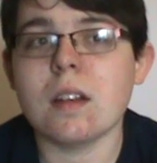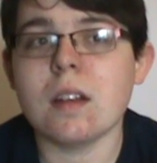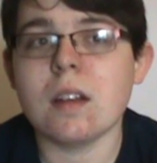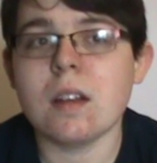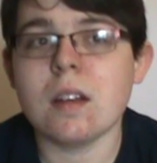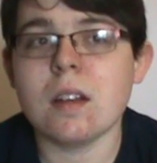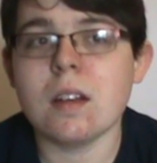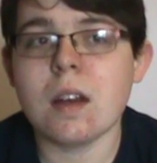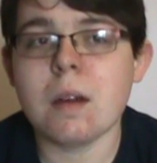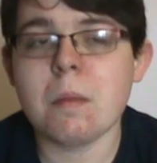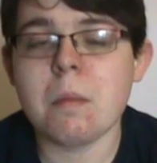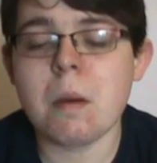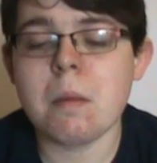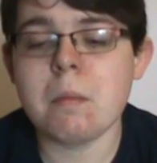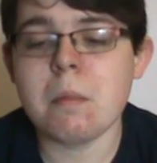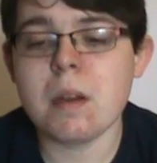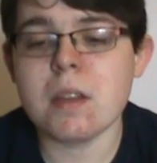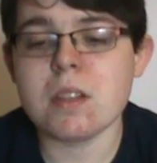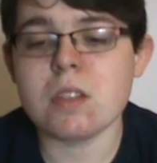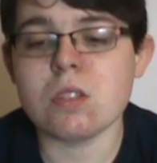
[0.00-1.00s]
I
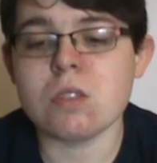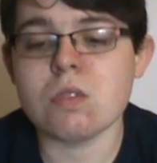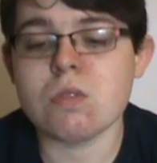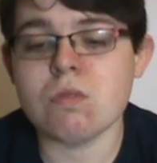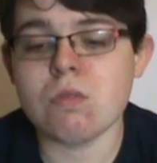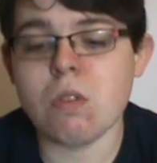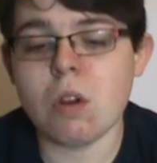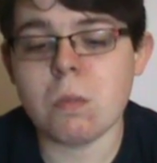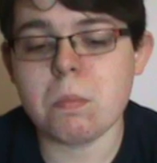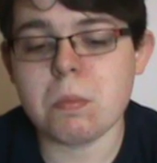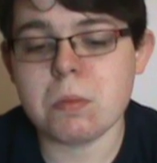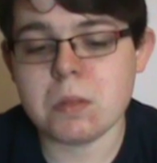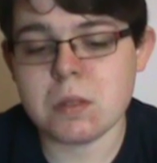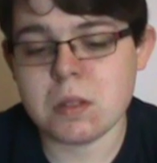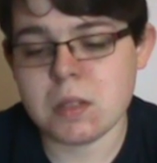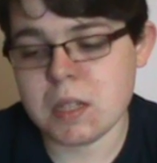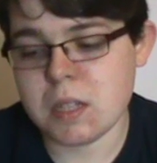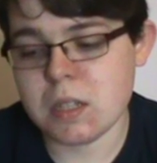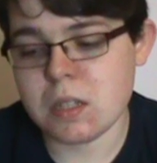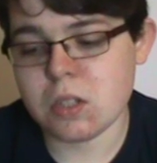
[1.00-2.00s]
might drop
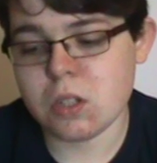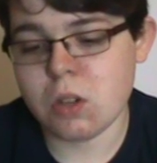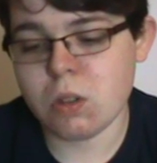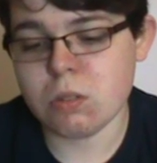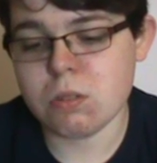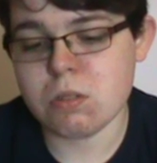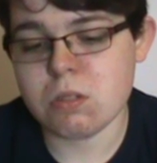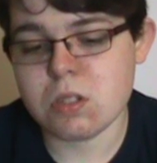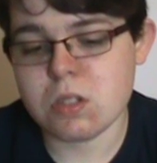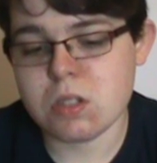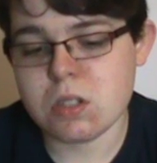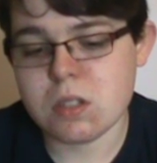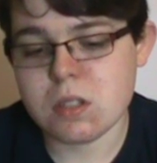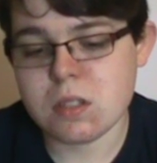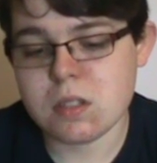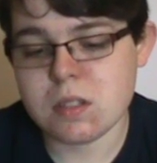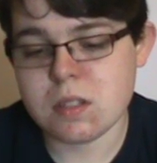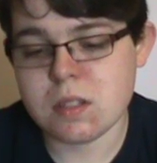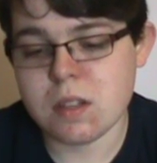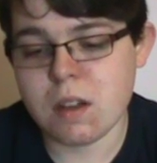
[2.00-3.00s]
the college
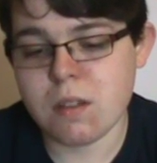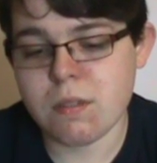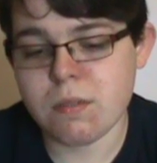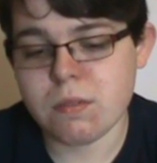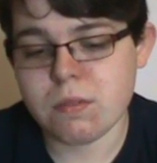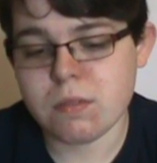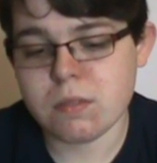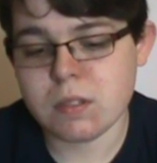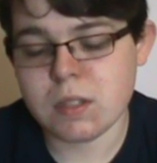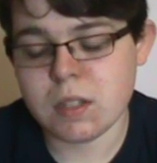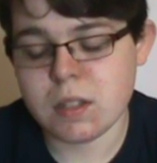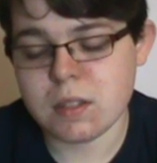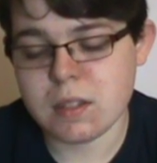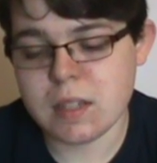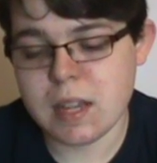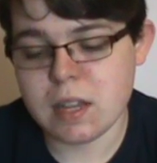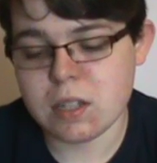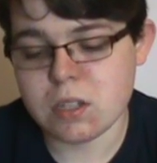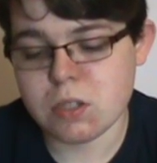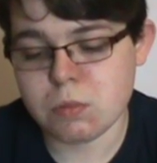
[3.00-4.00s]
stuff,
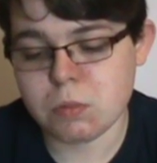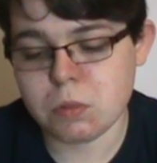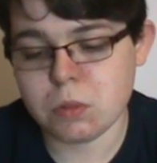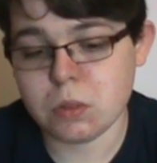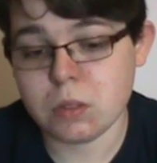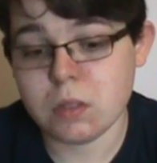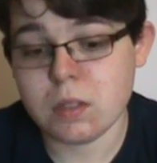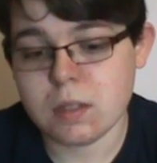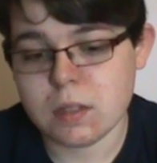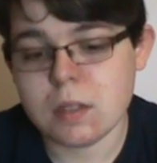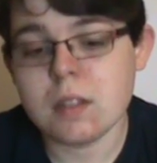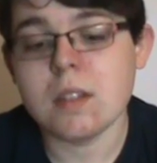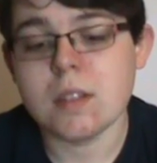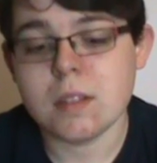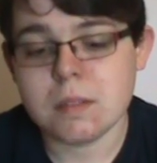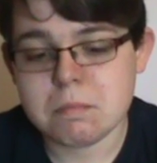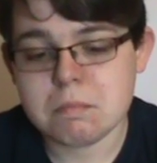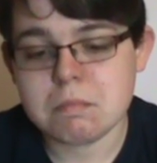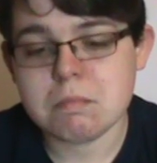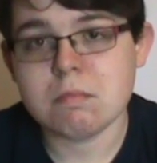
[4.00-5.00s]
the actual
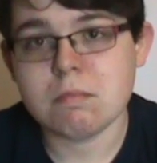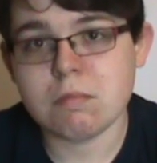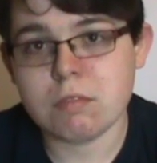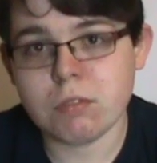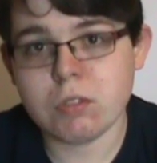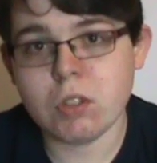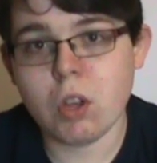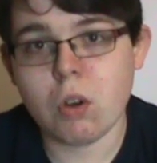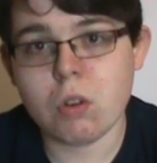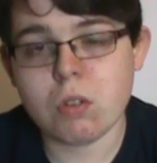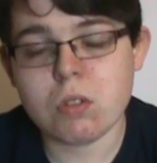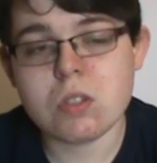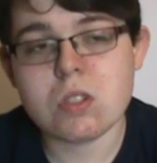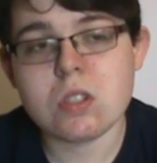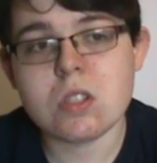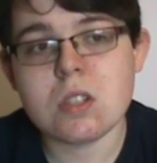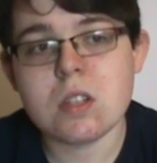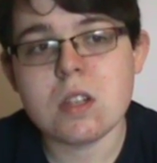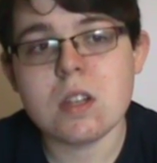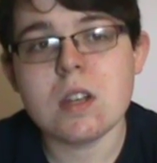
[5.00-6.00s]

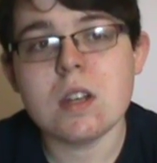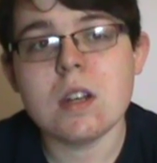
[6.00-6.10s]
vlogs.